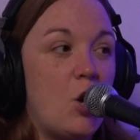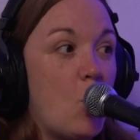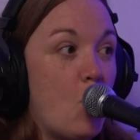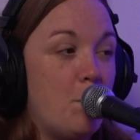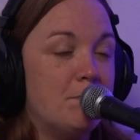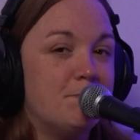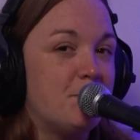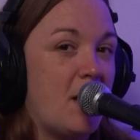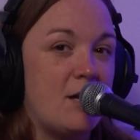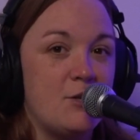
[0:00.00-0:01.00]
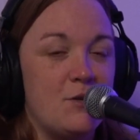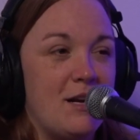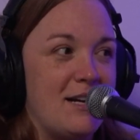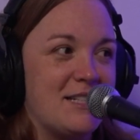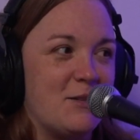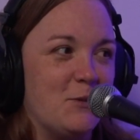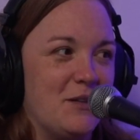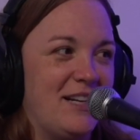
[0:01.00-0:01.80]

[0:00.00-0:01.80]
nope, not doing high school.